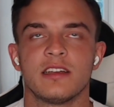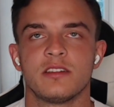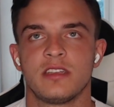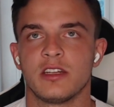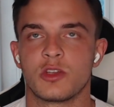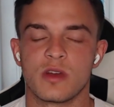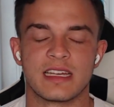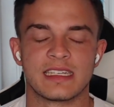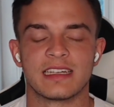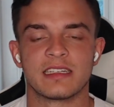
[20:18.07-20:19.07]

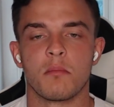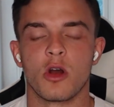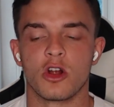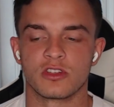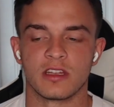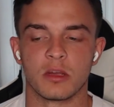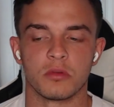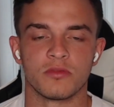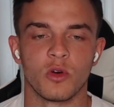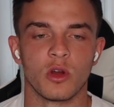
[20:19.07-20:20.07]
10:26 in March the year
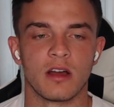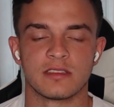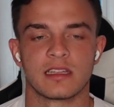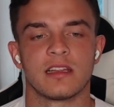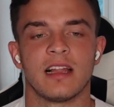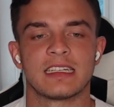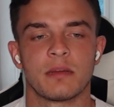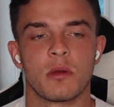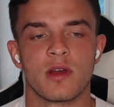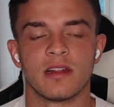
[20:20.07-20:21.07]
before. That was like the last time I
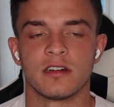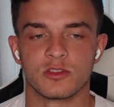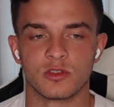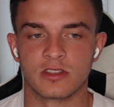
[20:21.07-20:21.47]
ran the 100.